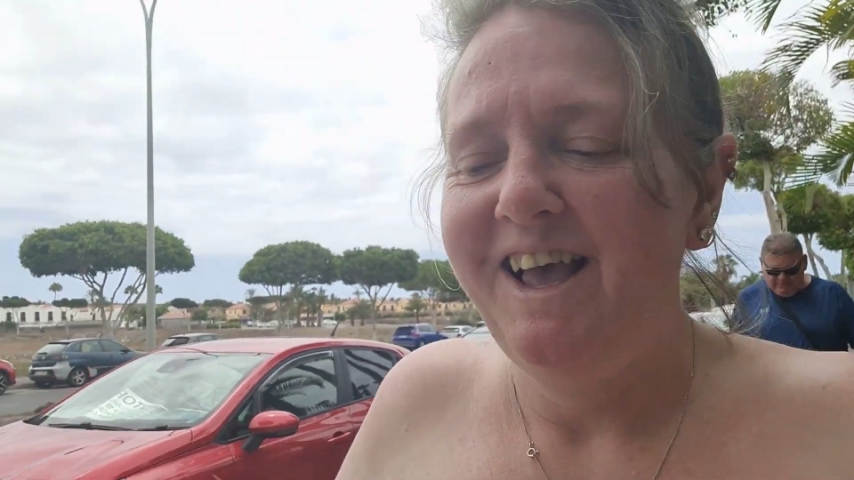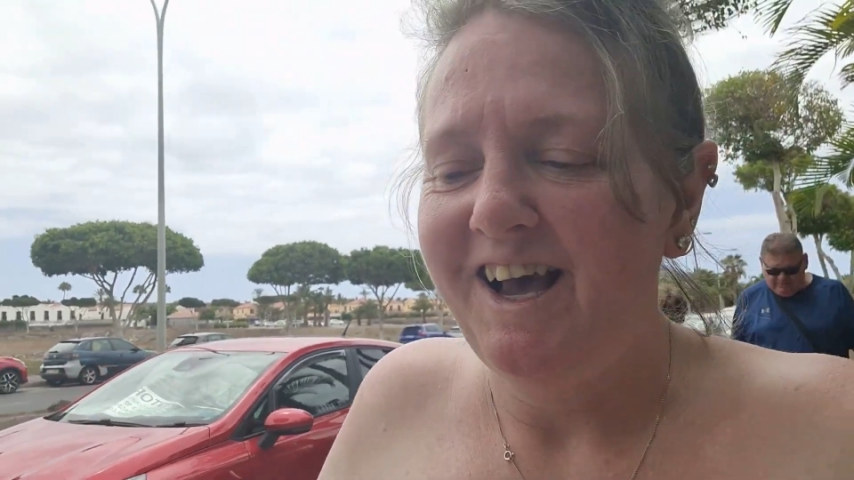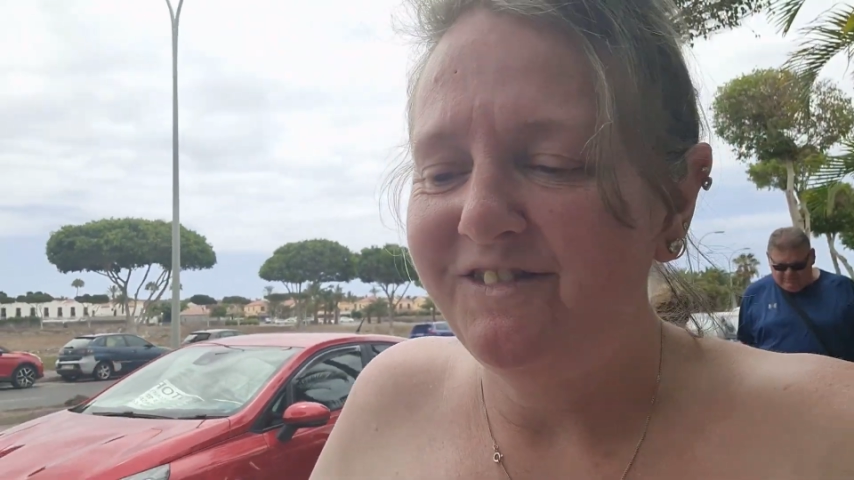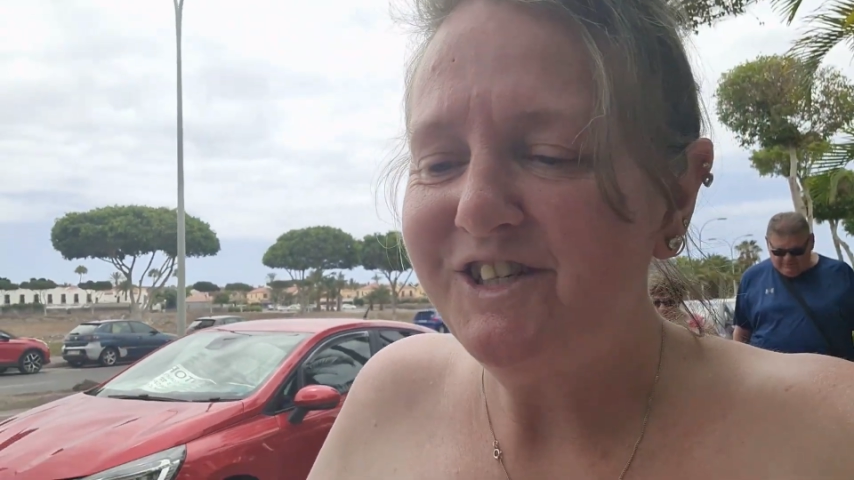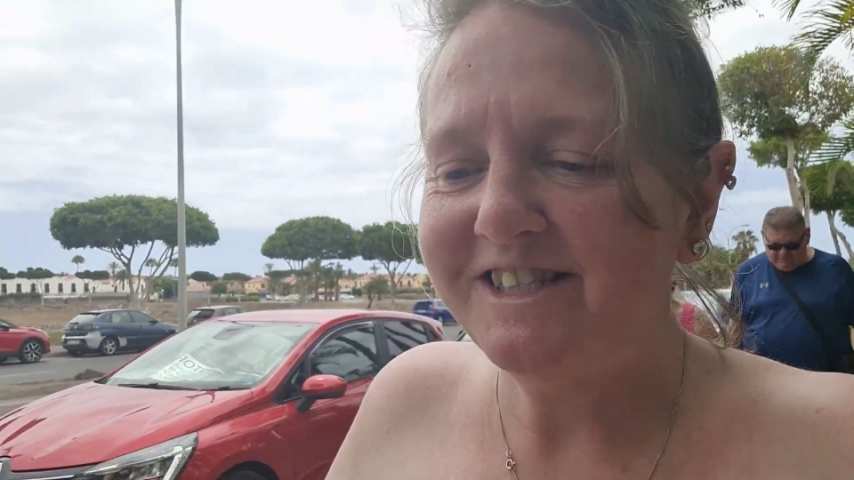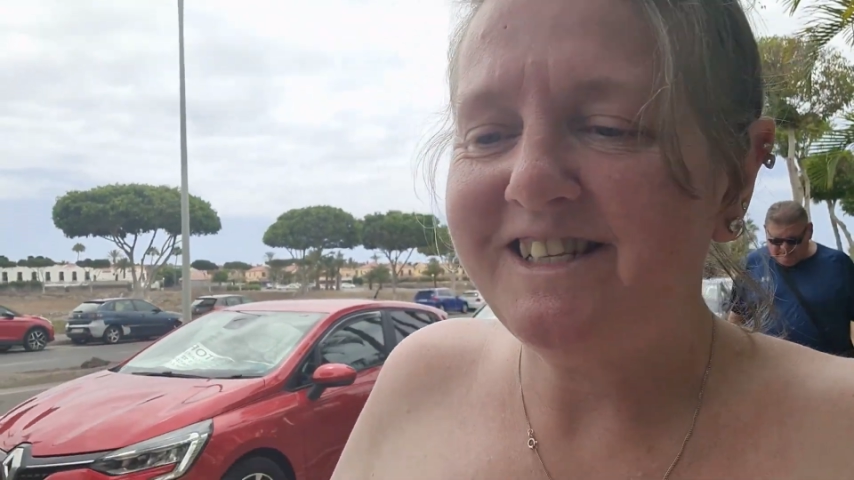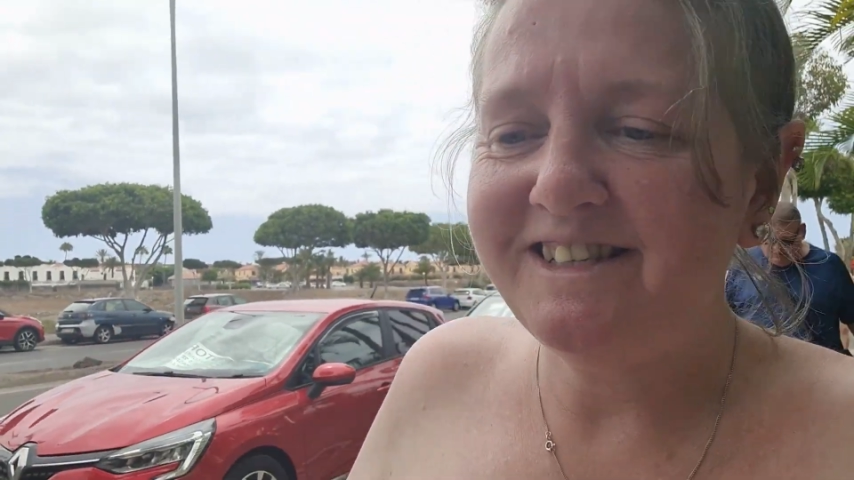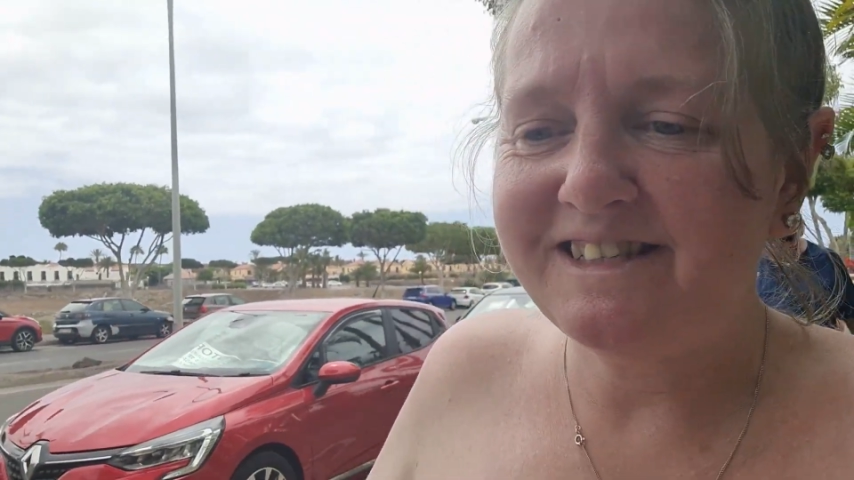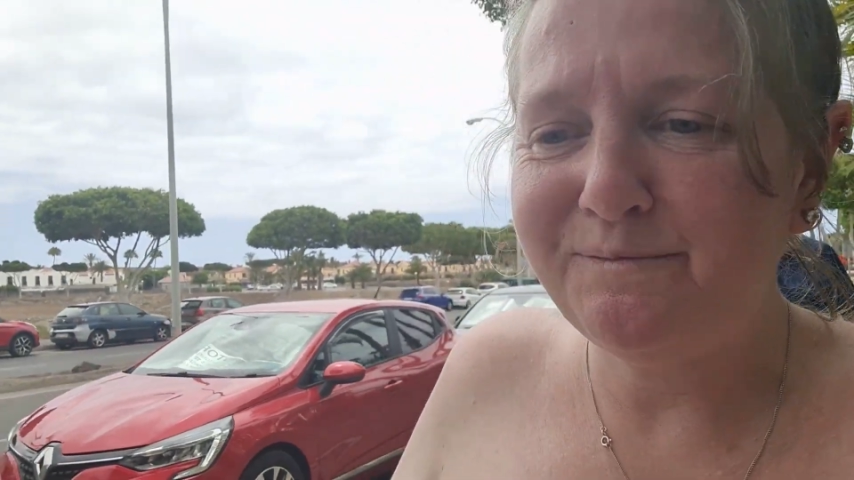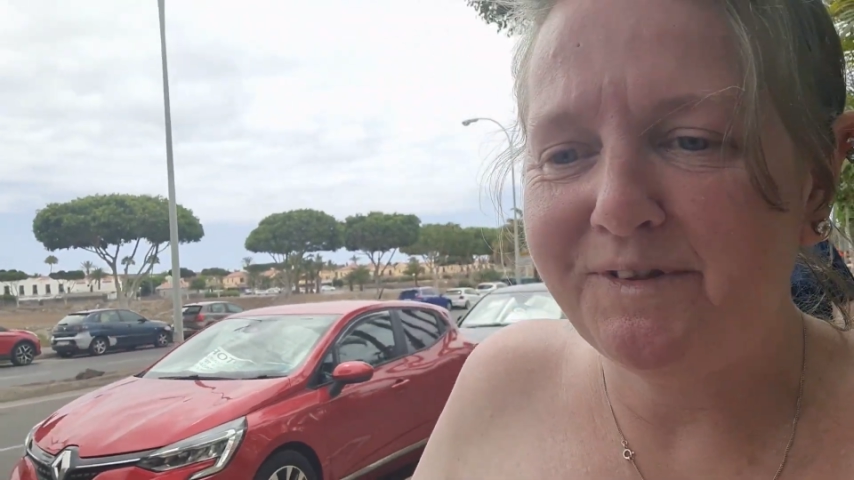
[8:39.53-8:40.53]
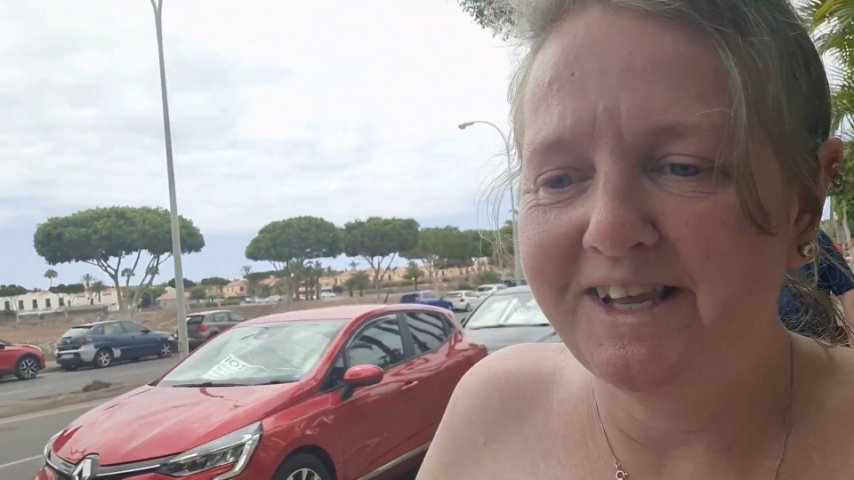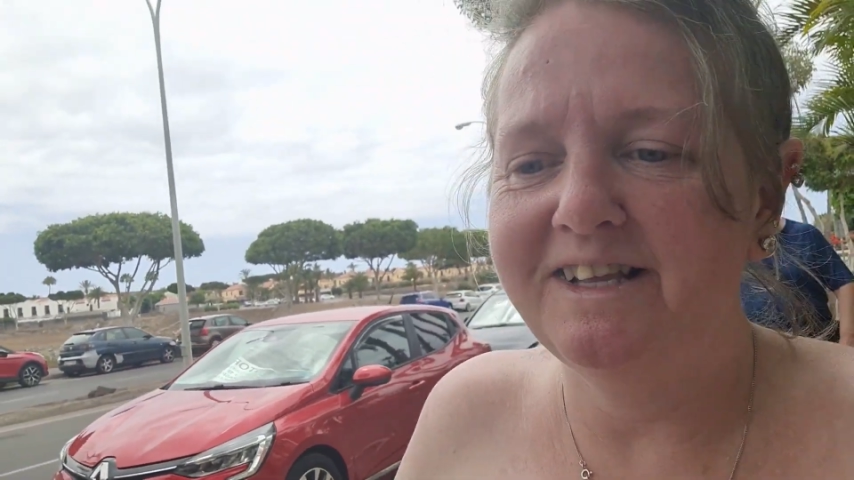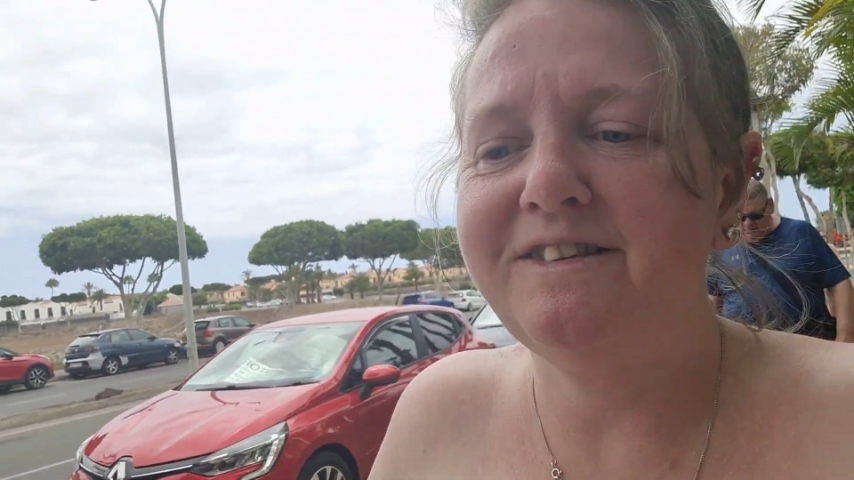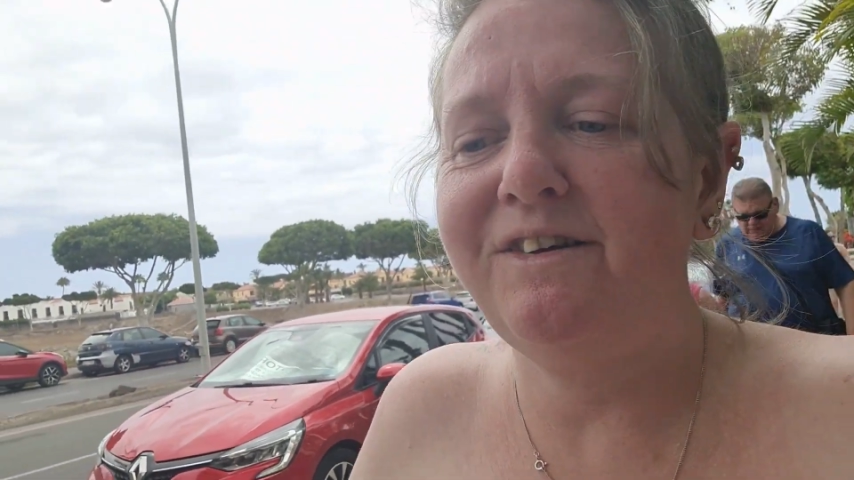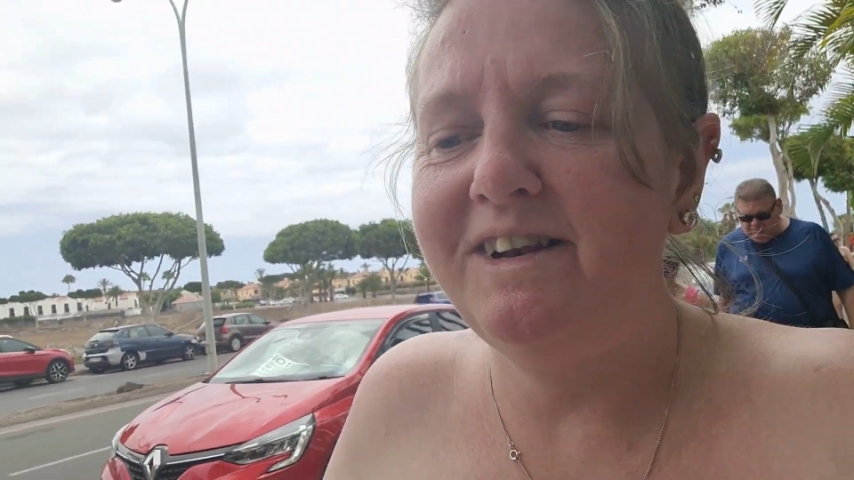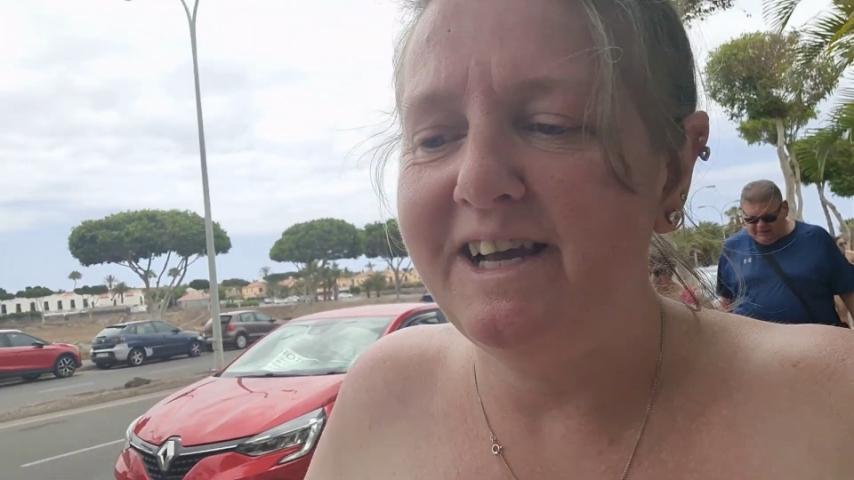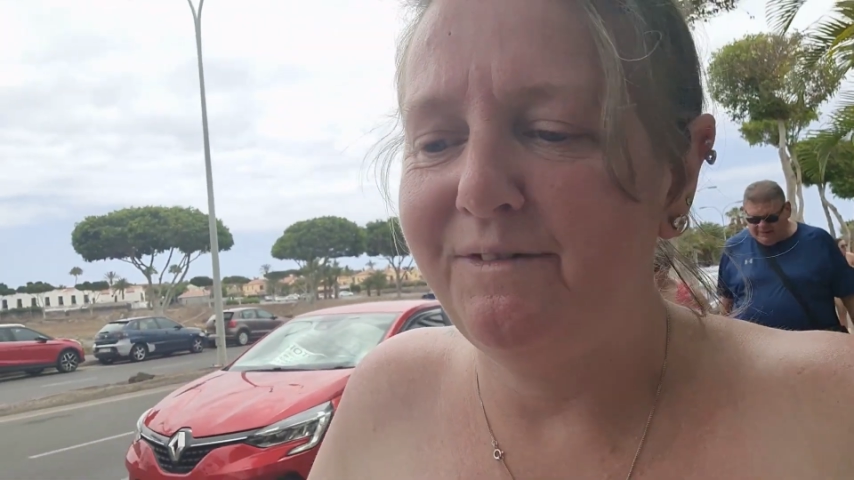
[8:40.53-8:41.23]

I've just done something totally